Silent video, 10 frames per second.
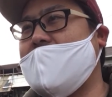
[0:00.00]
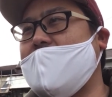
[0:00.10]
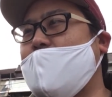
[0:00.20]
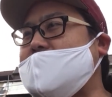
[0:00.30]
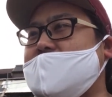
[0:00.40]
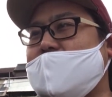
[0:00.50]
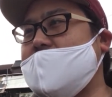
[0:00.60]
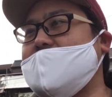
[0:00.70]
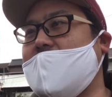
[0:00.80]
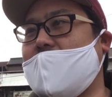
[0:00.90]
It wasn't
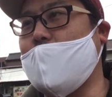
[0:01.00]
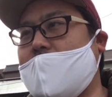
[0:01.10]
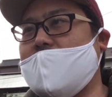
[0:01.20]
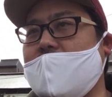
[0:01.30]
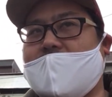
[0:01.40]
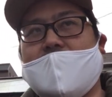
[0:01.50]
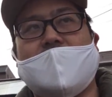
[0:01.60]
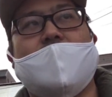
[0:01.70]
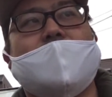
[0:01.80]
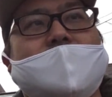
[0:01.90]
just like a regular like a
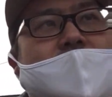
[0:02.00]
tonkotsu